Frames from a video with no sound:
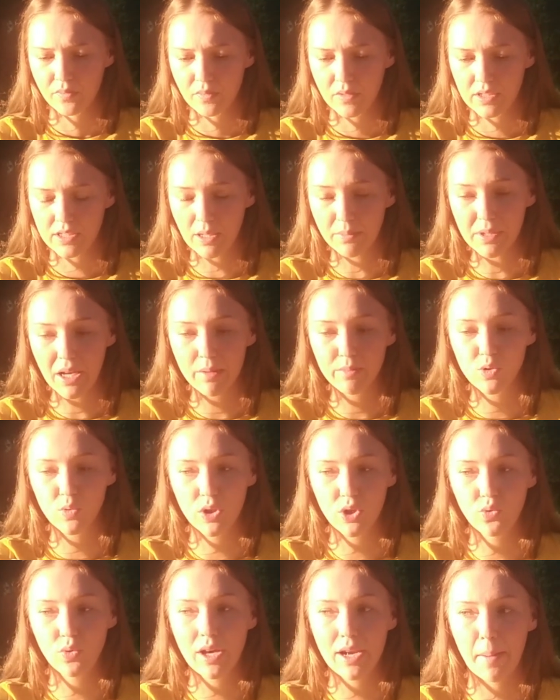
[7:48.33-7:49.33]
Sometimes
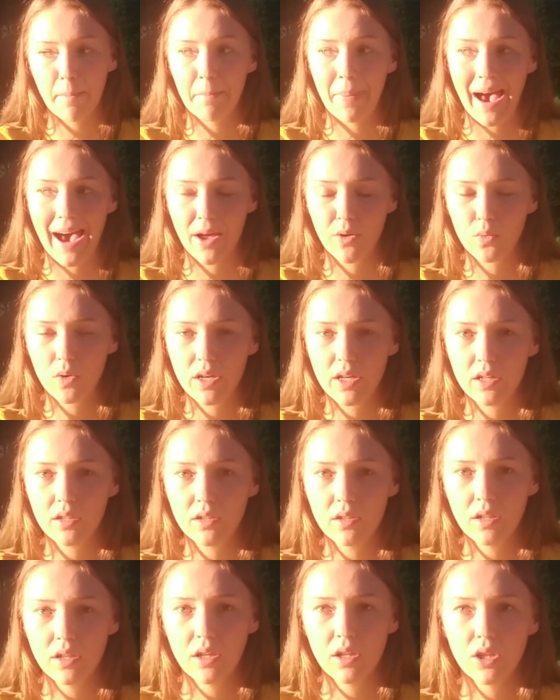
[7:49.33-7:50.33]
when you get a bad
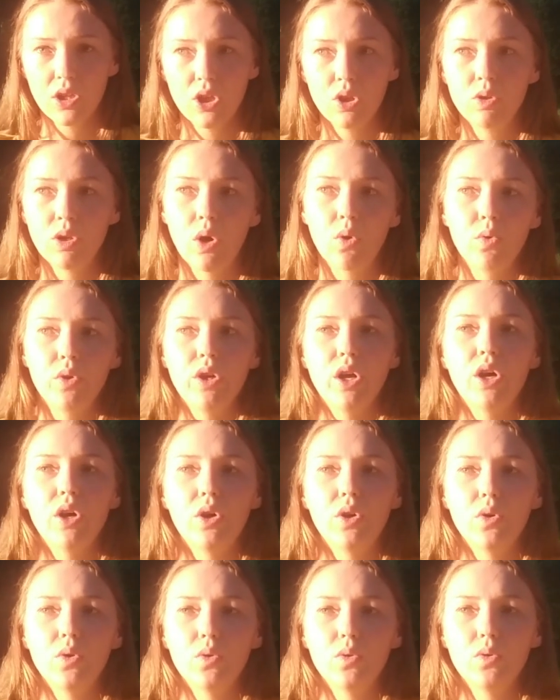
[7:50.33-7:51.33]
one, you don't
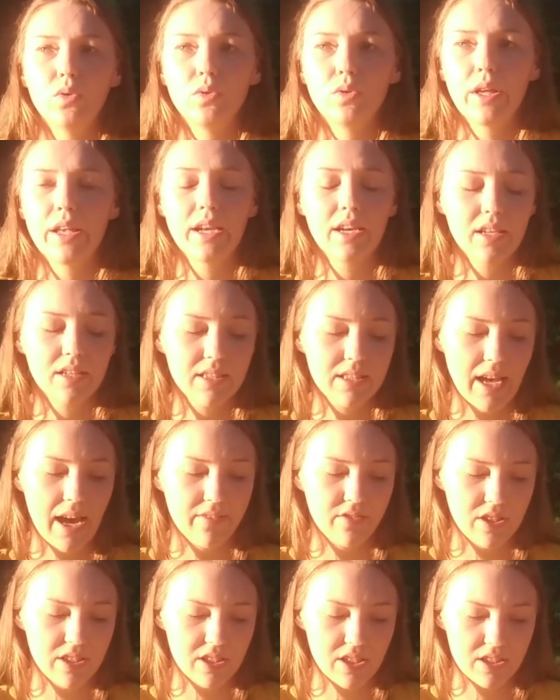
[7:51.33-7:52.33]
know, and
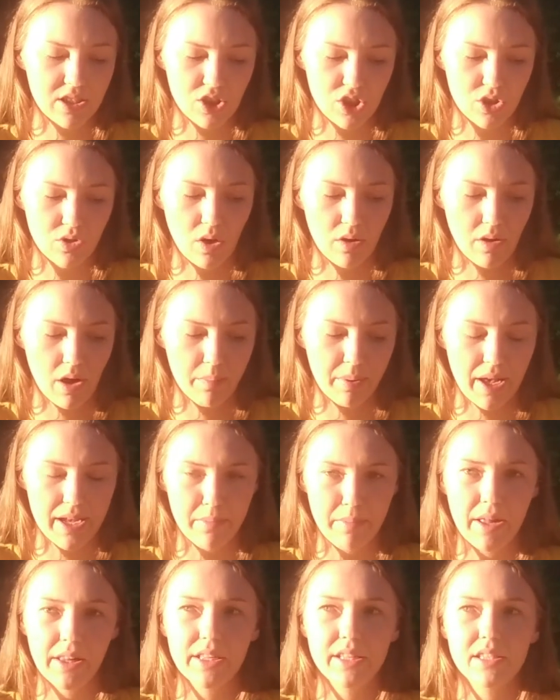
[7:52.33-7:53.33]
this doesn't just apply to
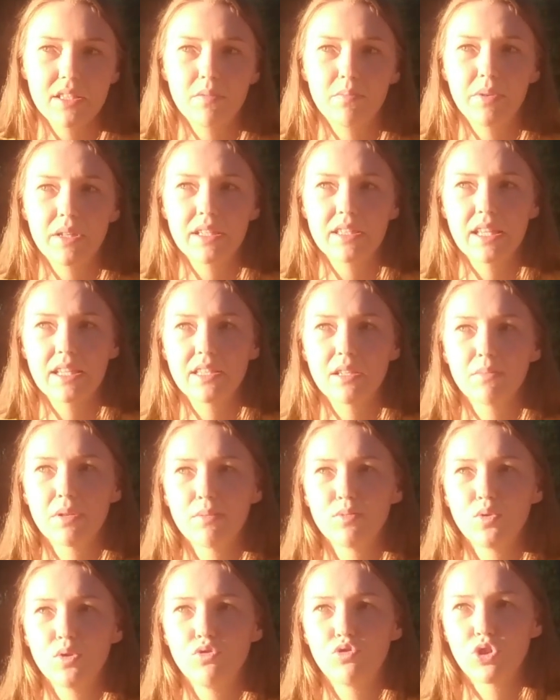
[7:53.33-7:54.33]
melons, but it's like
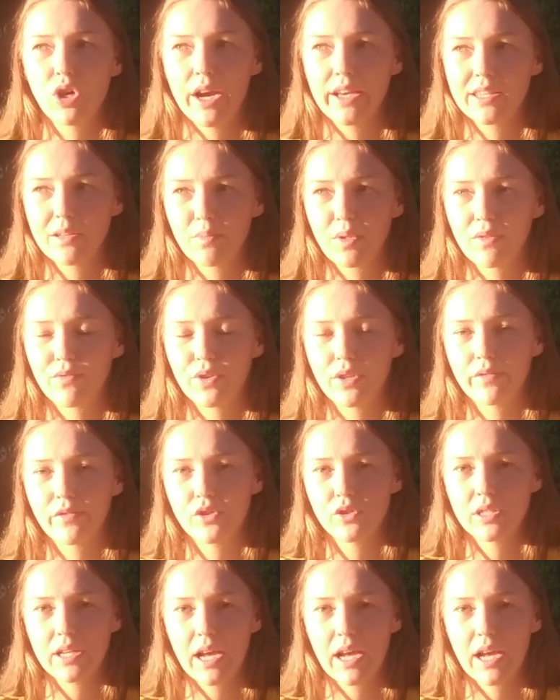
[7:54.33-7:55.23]
sometimes when you try something for the first